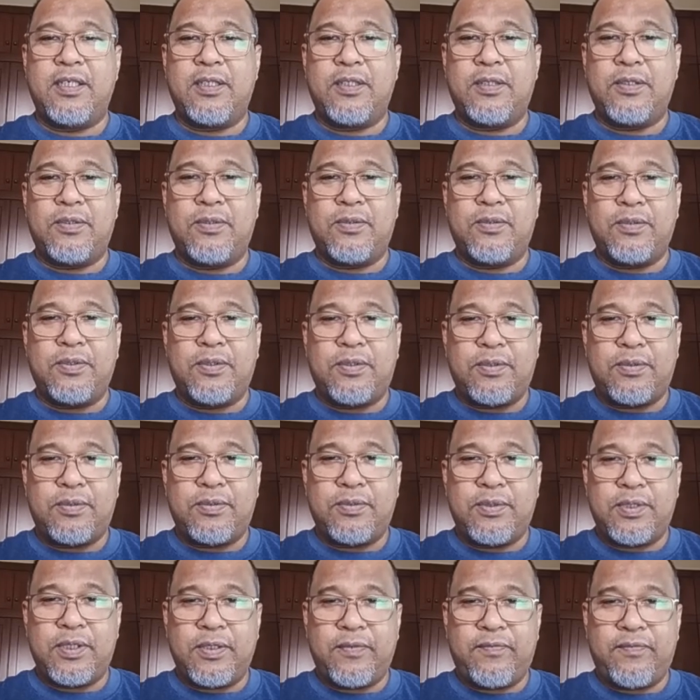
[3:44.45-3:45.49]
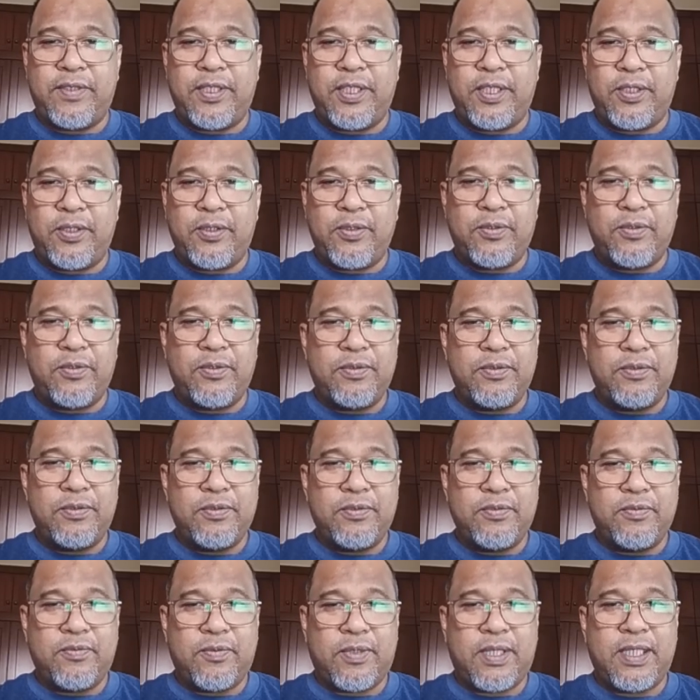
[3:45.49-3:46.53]
go through the video
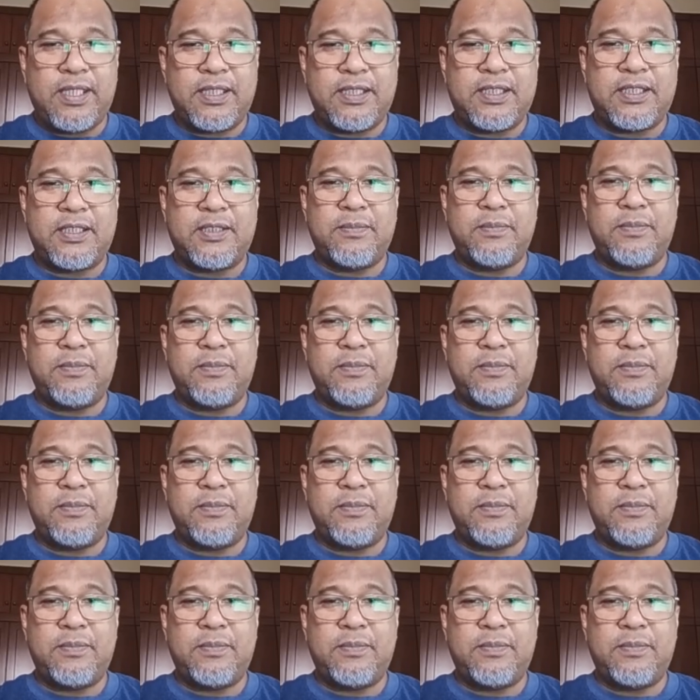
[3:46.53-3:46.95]
once